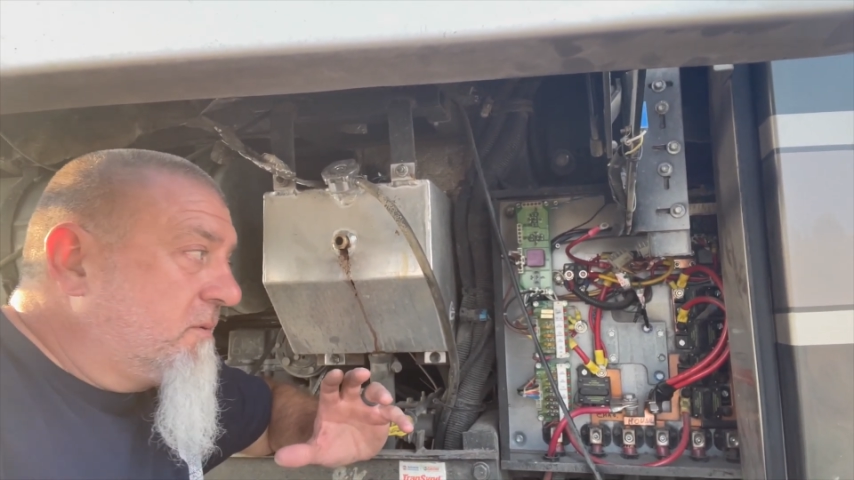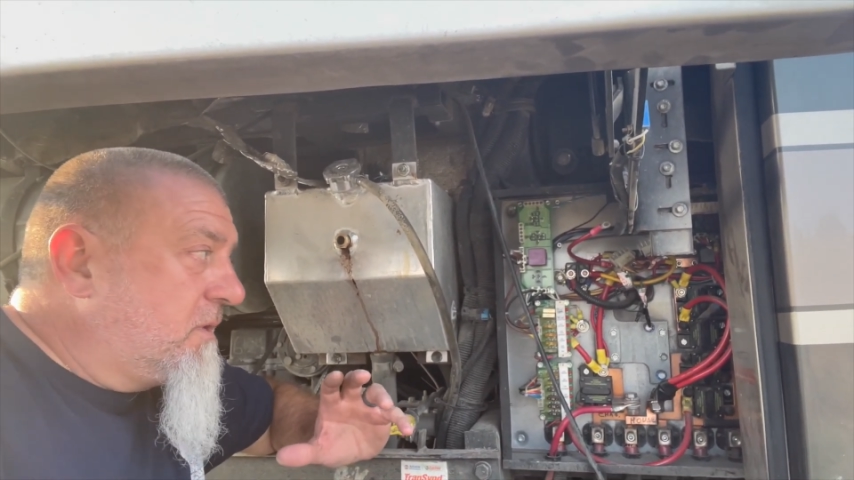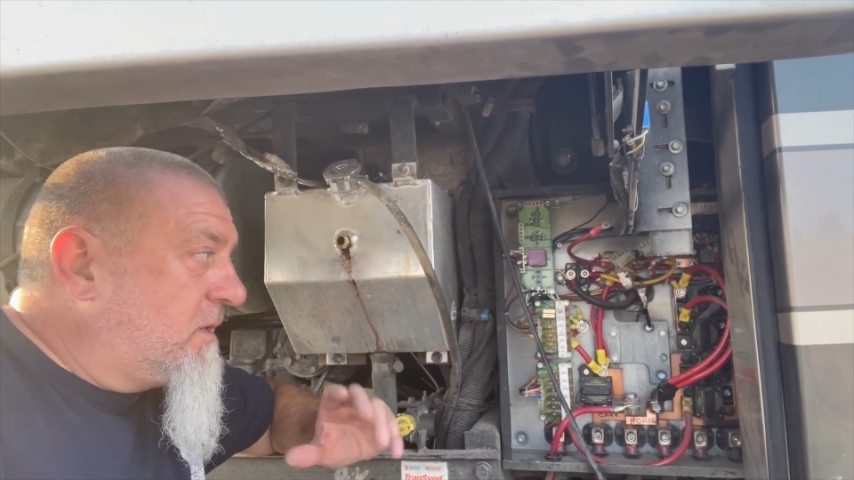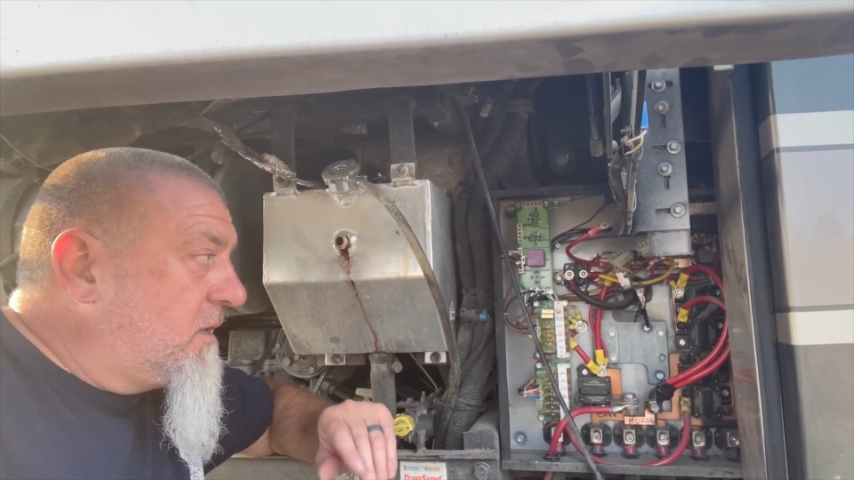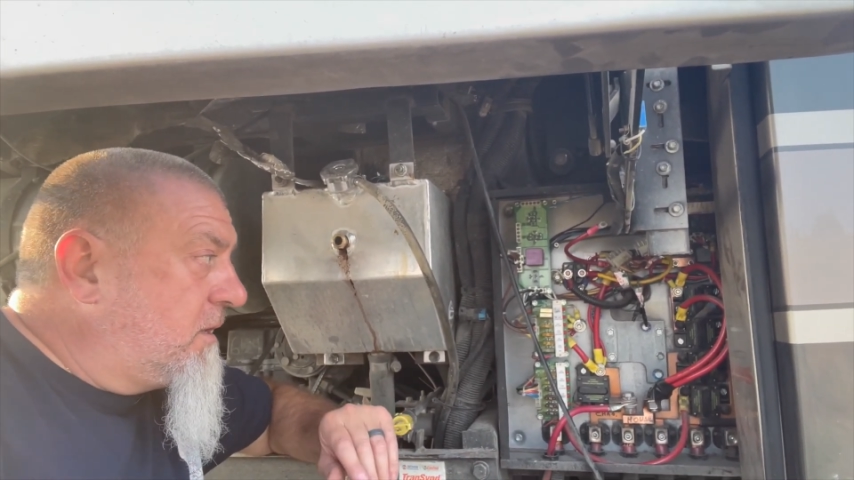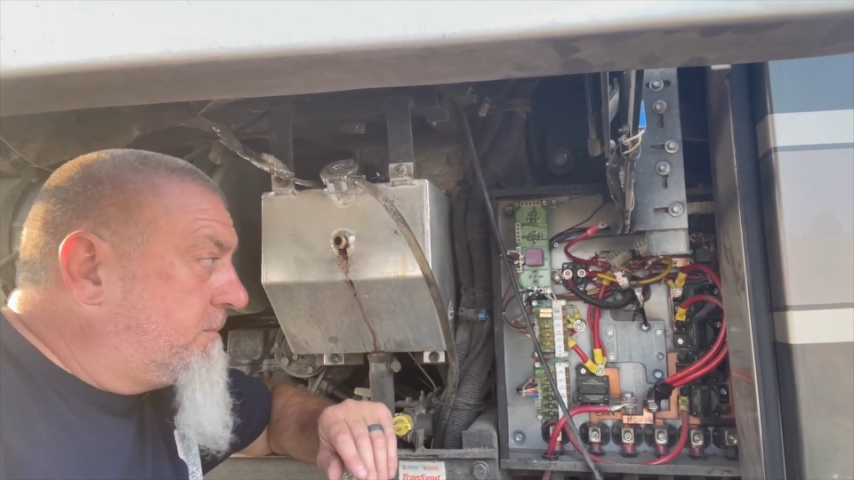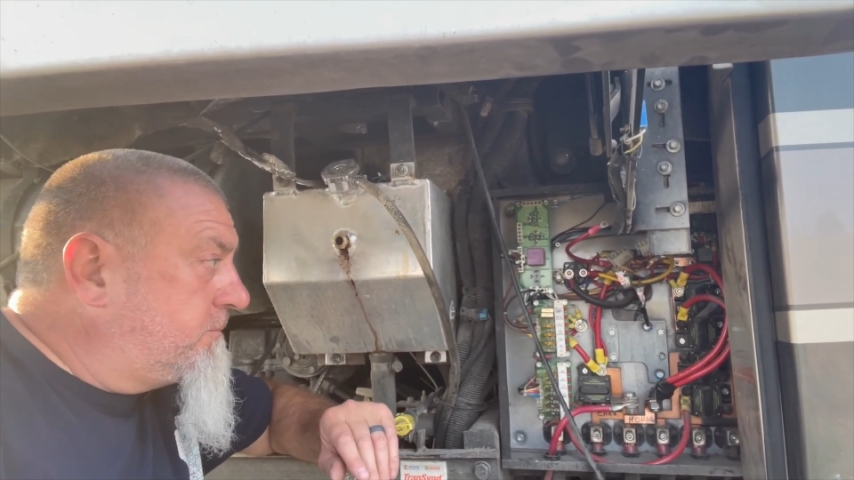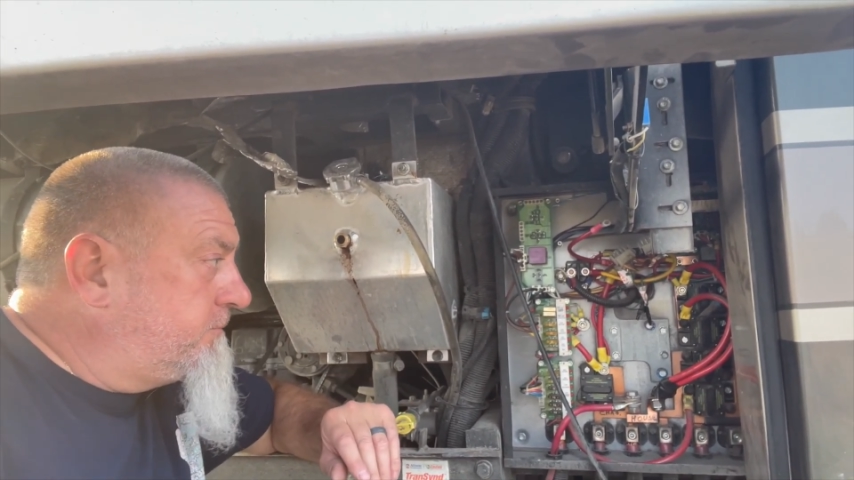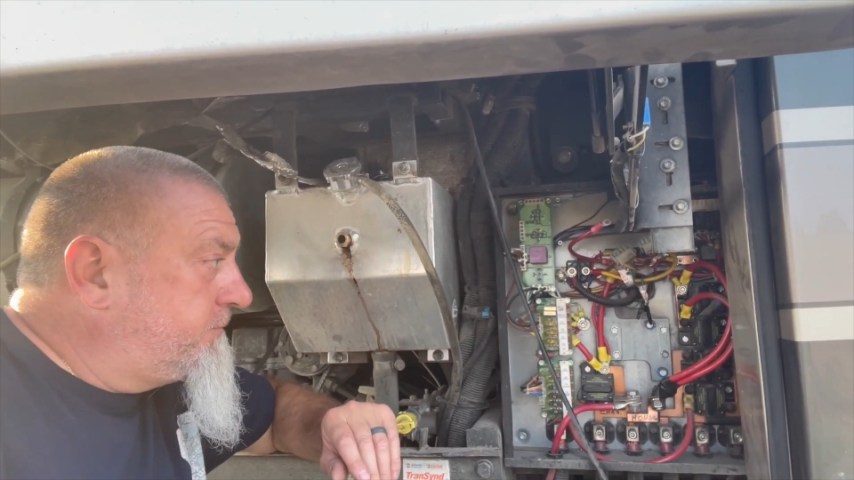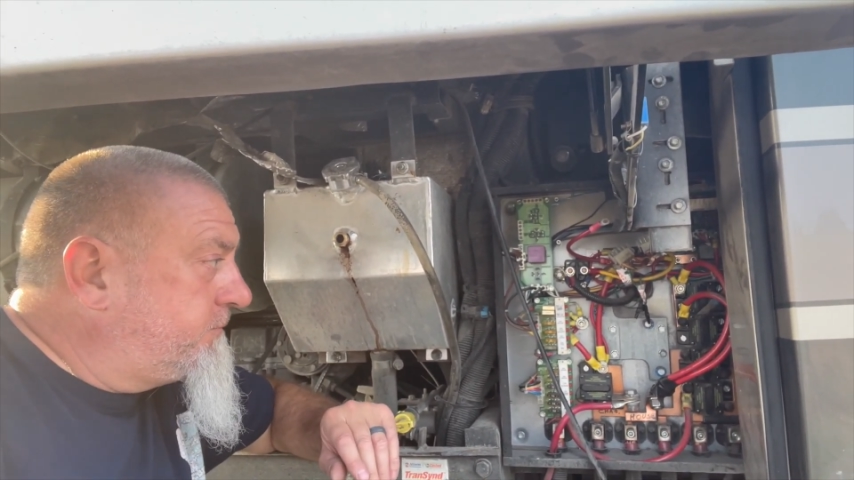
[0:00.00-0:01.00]
Um,
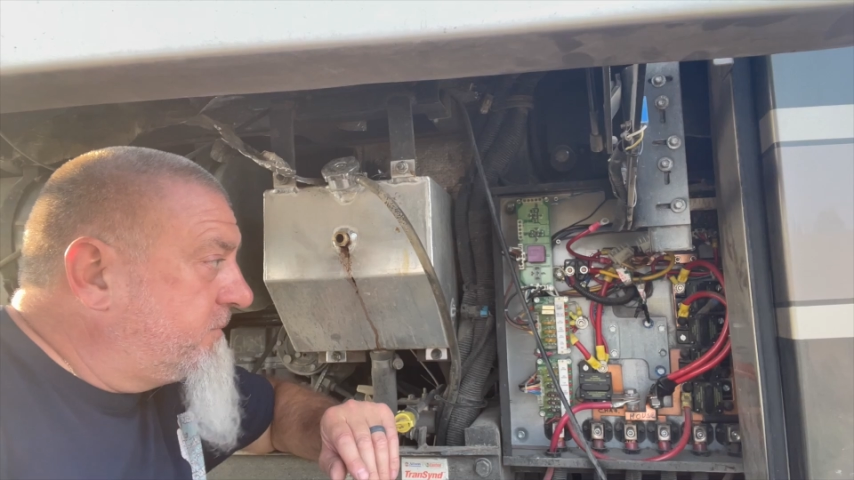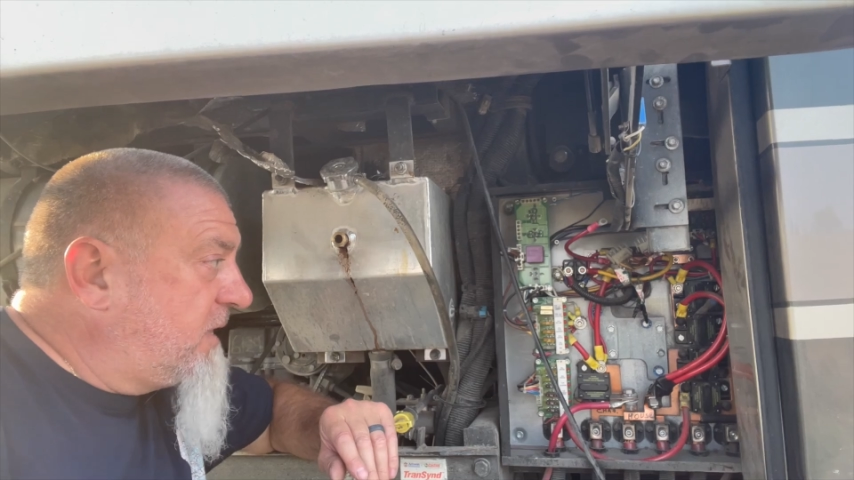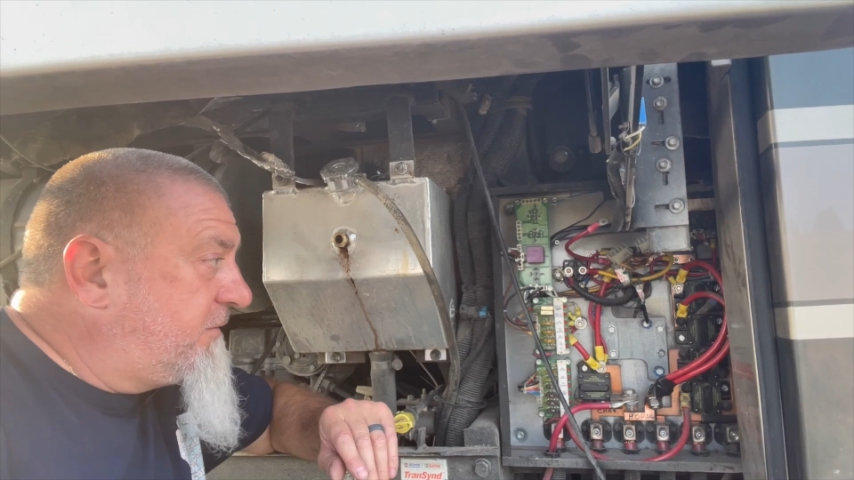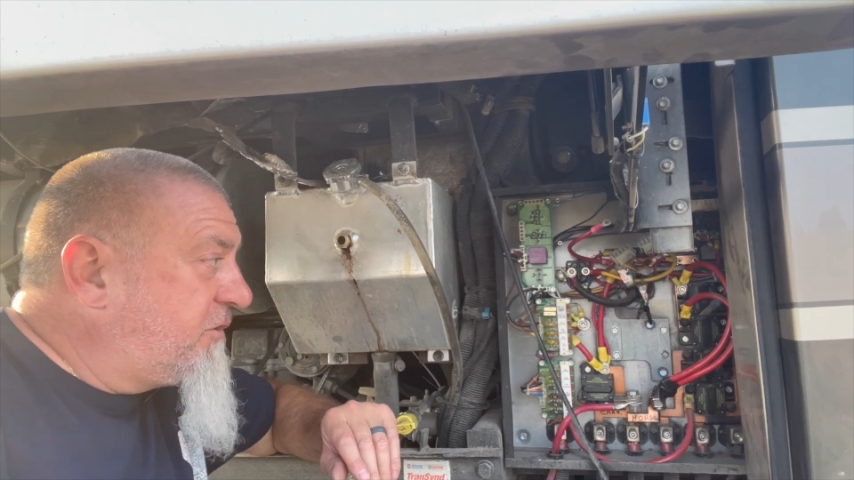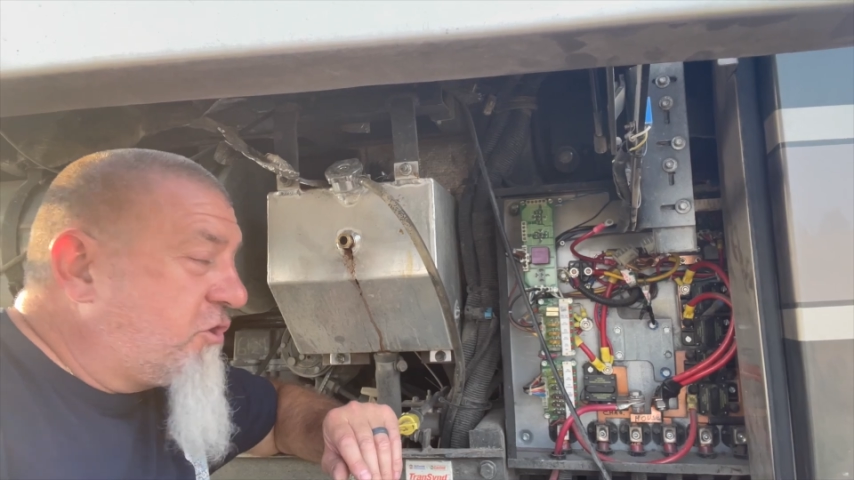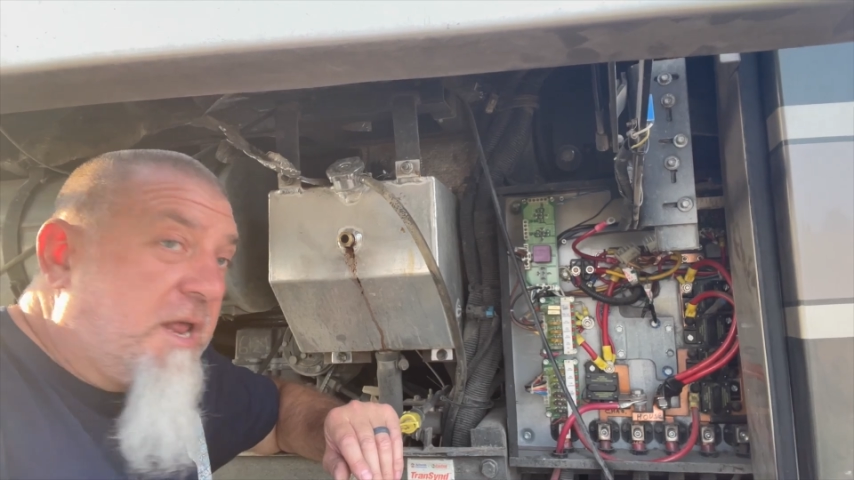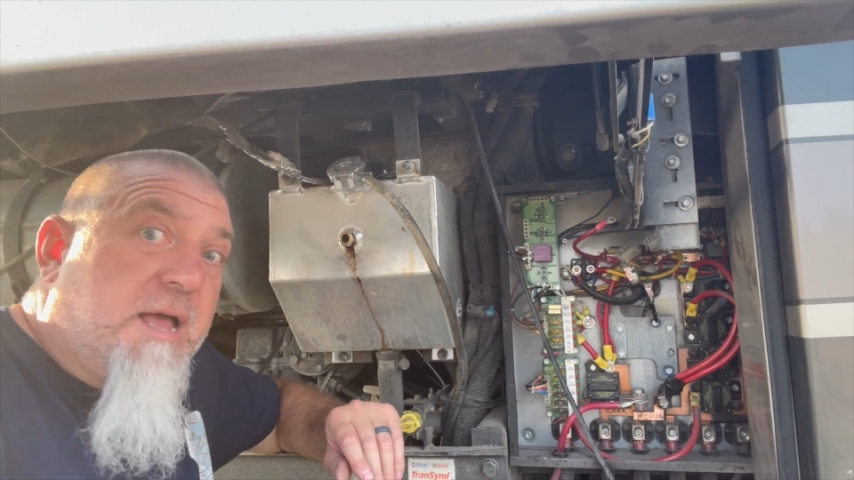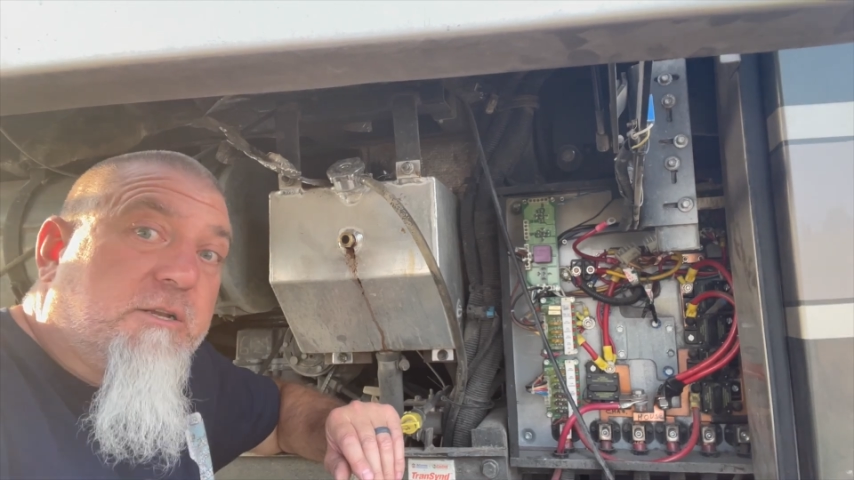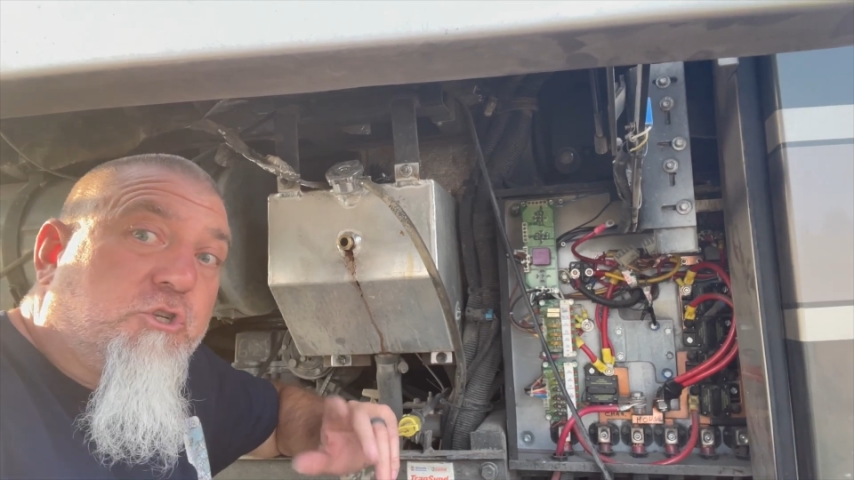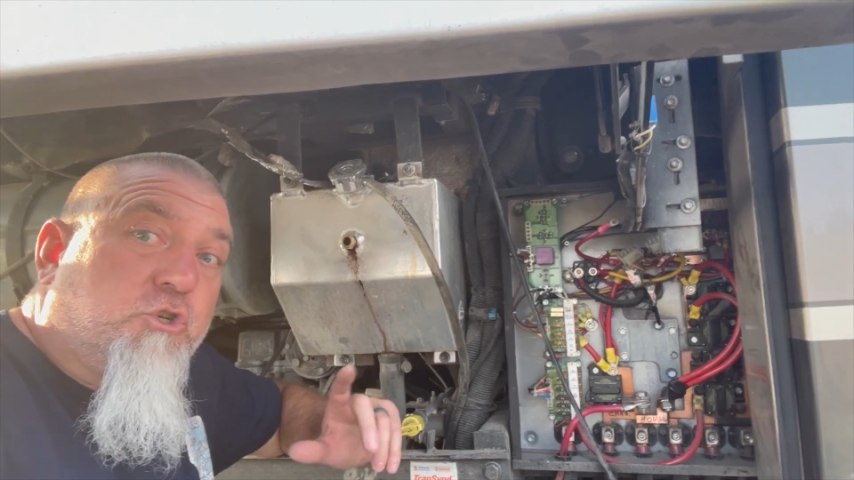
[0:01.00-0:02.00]
if you're
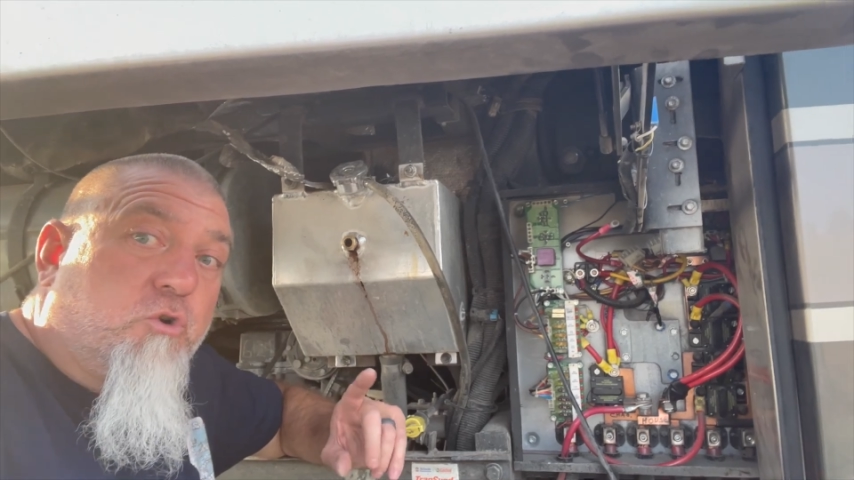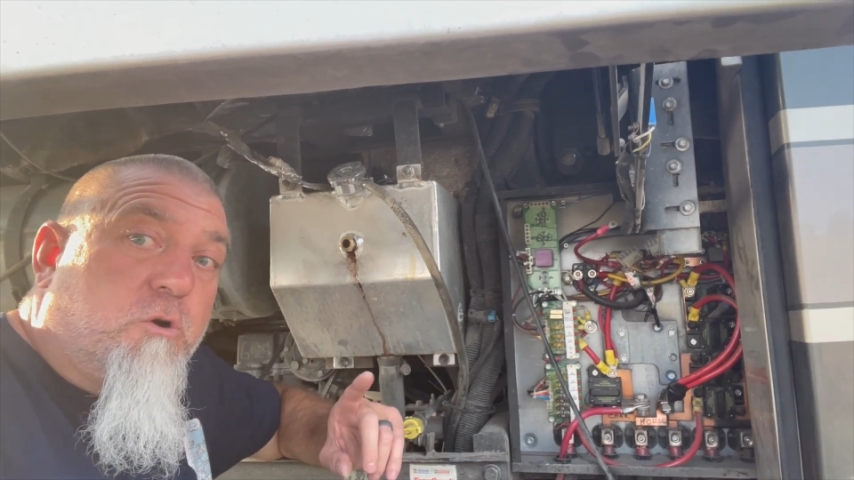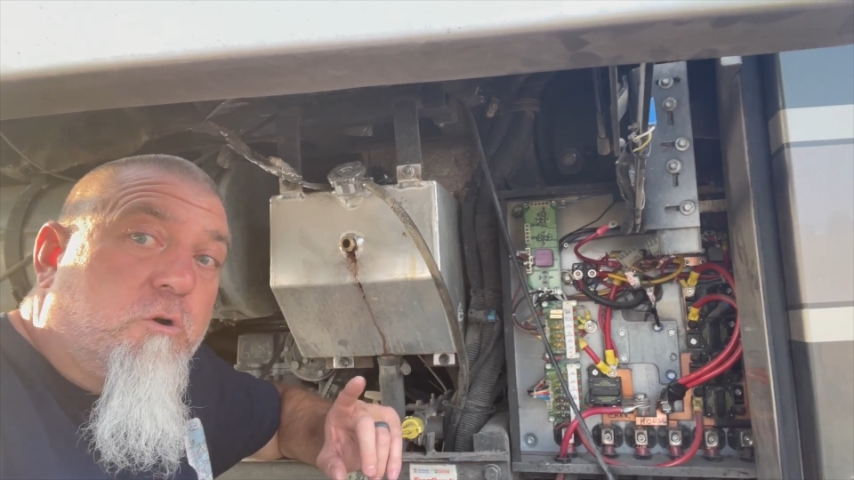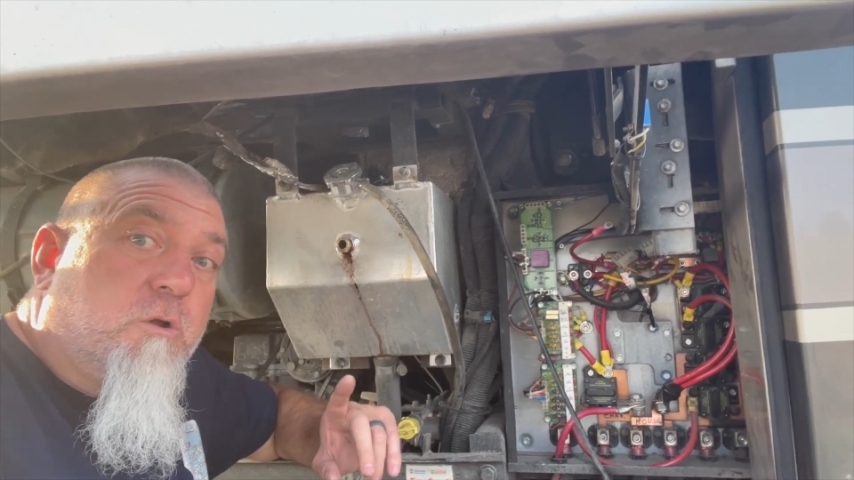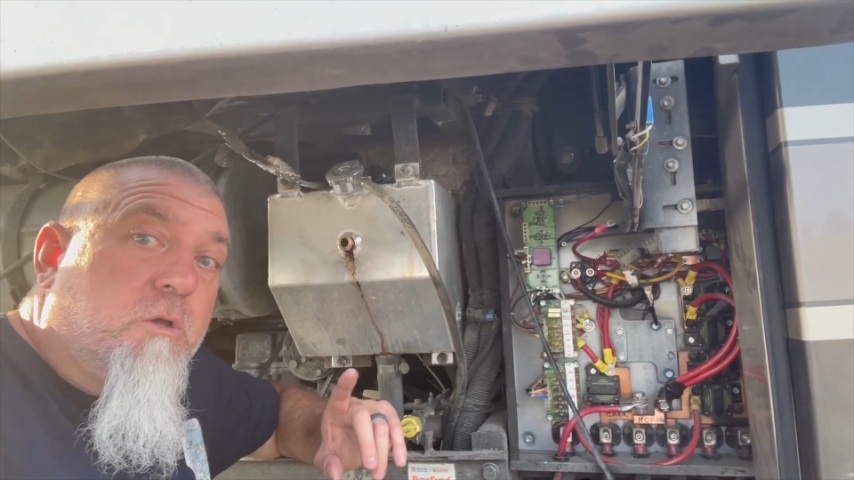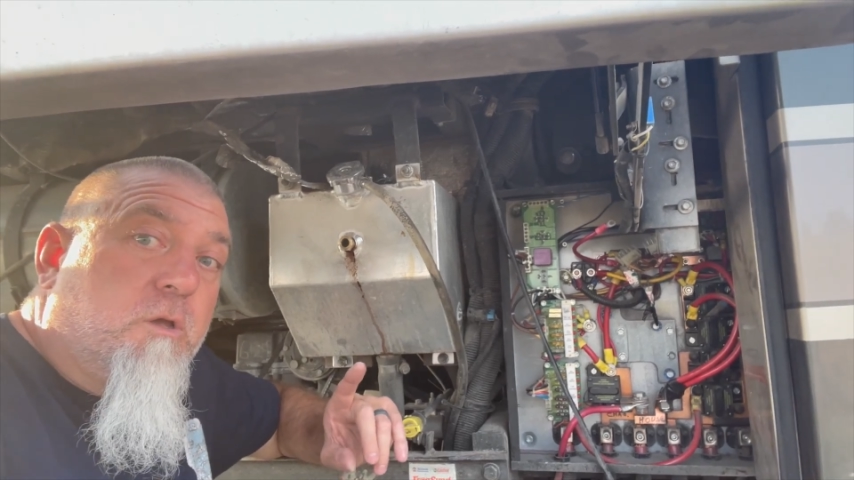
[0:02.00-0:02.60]
not sure